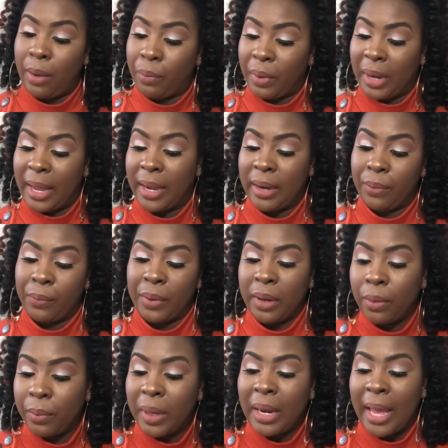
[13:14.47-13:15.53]
And I
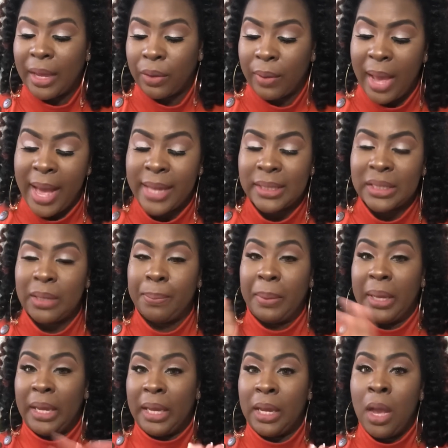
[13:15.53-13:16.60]
really would like you guys to
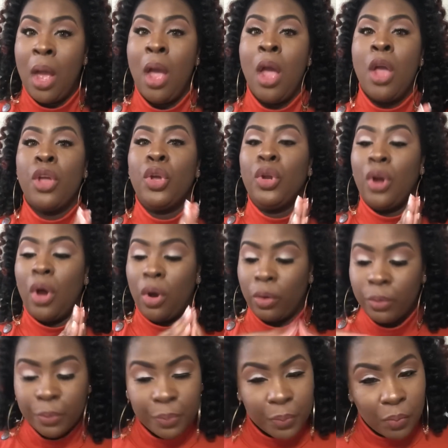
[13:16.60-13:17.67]
be, you
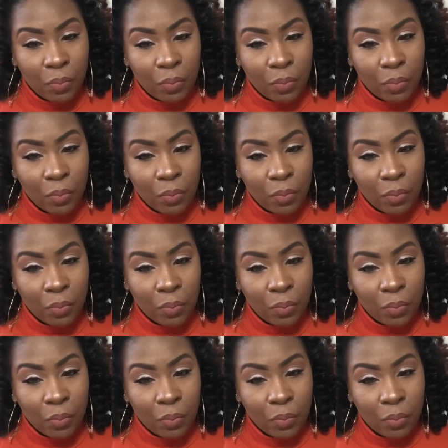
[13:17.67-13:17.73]
know,